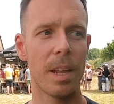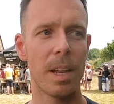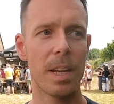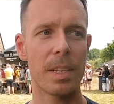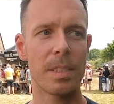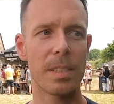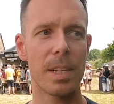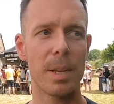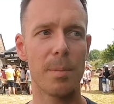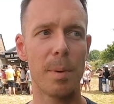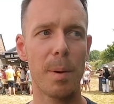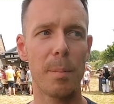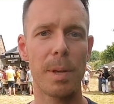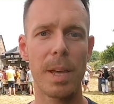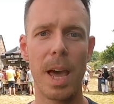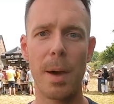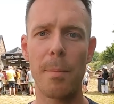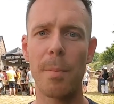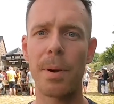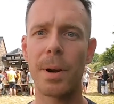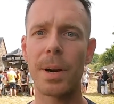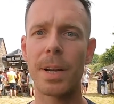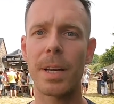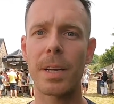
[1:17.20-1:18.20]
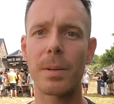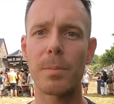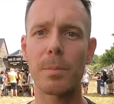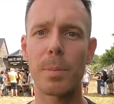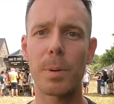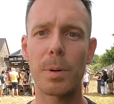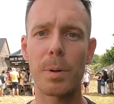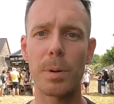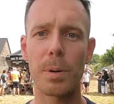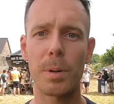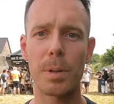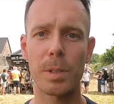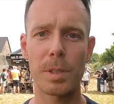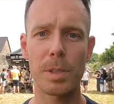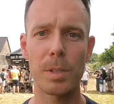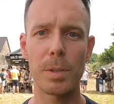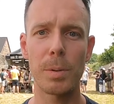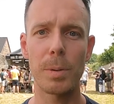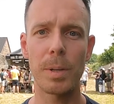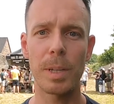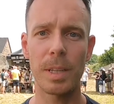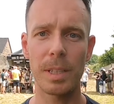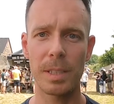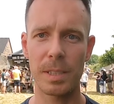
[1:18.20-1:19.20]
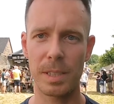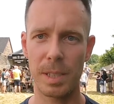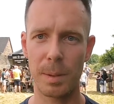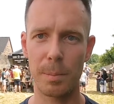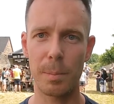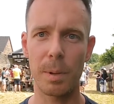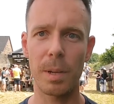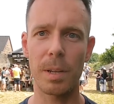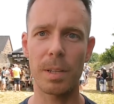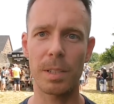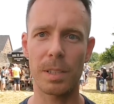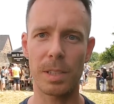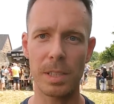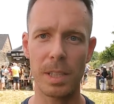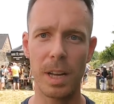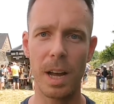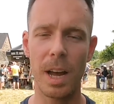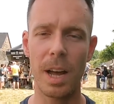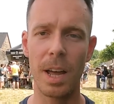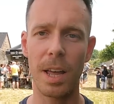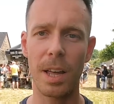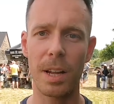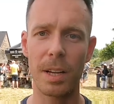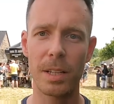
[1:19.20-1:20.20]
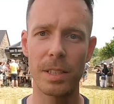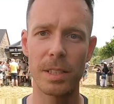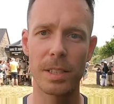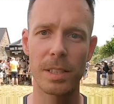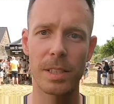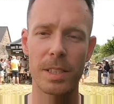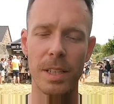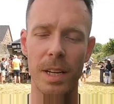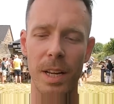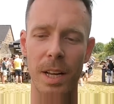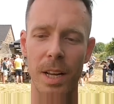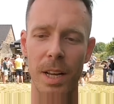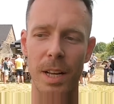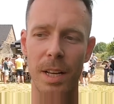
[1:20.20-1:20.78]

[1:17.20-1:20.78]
let's say maybe American brewers doing similar styles